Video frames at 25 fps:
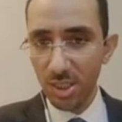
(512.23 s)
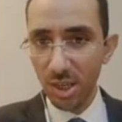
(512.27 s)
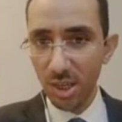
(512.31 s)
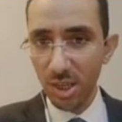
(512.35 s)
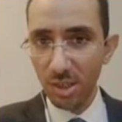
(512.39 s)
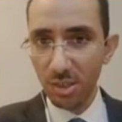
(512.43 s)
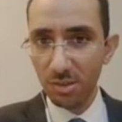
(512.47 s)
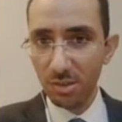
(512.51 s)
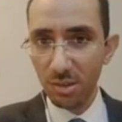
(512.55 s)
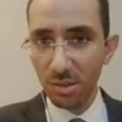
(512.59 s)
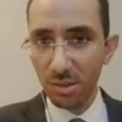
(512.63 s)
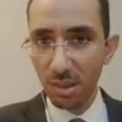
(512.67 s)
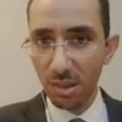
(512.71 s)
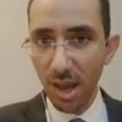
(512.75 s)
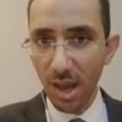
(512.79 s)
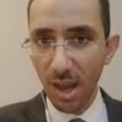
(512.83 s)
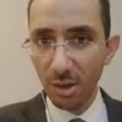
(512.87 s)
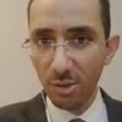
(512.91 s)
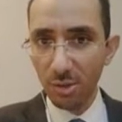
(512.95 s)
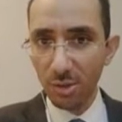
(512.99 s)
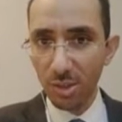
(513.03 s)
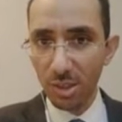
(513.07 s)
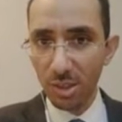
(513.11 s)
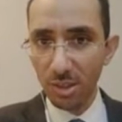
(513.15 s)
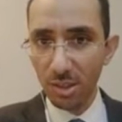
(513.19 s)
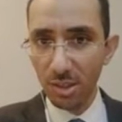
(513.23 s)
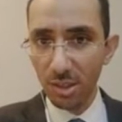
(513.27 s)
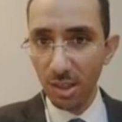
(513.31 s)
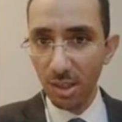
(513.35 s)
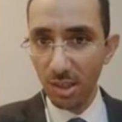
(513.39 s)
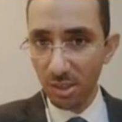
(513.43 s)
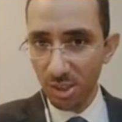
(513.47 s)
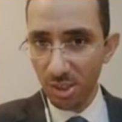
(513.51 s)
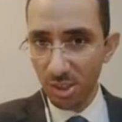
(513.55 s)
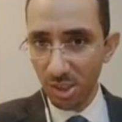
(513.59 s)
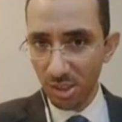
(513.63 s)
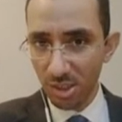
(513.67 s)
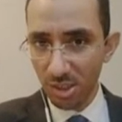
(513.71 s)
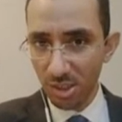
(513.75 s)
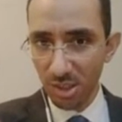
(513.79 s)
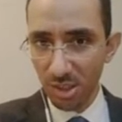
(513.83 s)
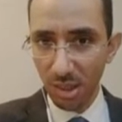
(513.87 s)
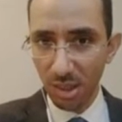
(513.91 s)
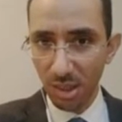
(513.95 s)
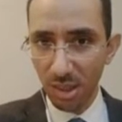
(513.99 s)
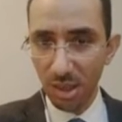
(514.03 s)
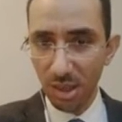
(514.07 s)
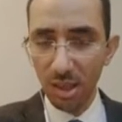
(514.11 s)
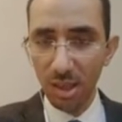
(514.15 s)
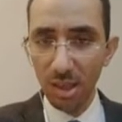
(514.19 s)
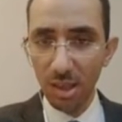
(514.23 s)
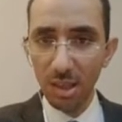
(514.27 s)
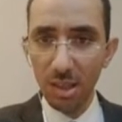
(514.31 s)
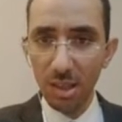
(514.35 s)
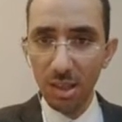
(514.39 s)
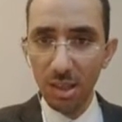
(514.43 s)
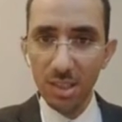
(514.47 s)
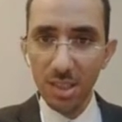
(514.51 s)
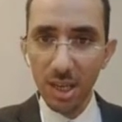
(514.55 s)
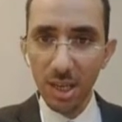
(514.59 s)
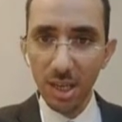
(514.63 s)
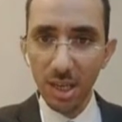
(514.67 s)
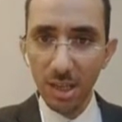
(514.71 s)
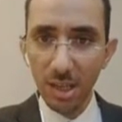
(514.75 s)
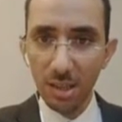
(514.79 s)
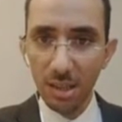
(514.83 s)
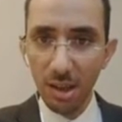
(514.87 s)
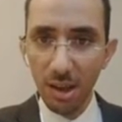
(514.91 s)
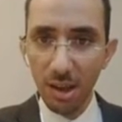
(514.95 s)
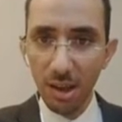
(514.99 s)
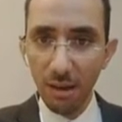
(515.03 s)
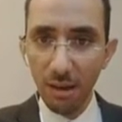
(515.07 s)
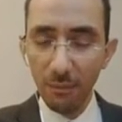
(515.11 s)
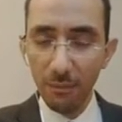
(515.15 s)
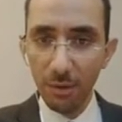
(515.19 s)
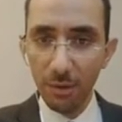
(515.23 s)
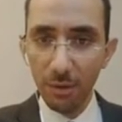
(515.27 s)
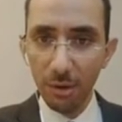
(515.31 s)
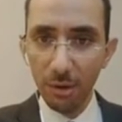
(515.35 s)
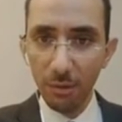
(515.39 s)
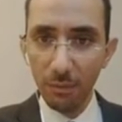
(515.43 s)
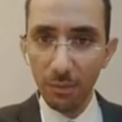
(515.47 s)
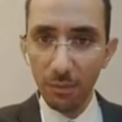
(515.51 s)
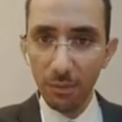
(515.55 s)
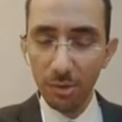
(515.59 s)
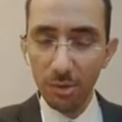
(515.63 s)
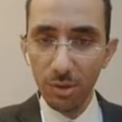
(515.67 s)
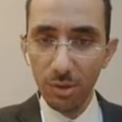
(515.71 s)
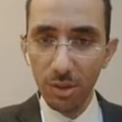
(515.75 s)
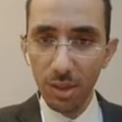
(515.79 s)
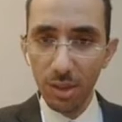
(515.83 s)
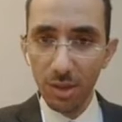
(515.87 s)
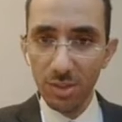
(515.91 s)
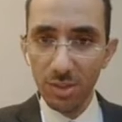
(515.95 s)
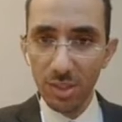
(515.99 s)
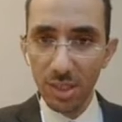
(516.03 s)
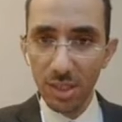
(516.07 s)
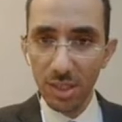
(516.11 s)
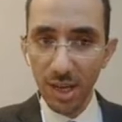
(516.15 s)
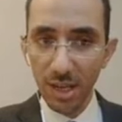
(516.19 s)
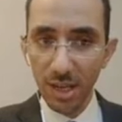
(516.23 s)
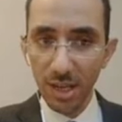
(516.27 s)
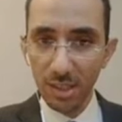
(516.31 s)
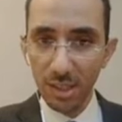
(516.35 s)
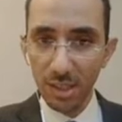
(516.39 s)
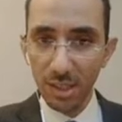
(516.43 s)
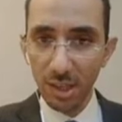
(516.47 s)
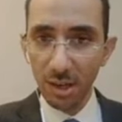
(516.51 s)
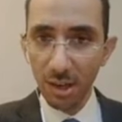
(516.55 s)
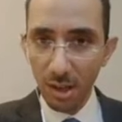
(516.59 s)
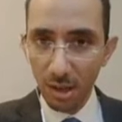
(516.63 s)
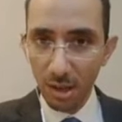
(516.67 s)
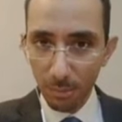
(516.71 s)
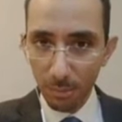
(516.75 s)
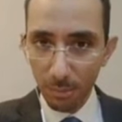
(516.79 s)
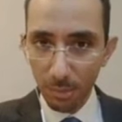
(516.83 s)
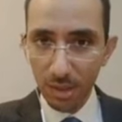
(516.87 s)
600,000 just in the second half of 2019.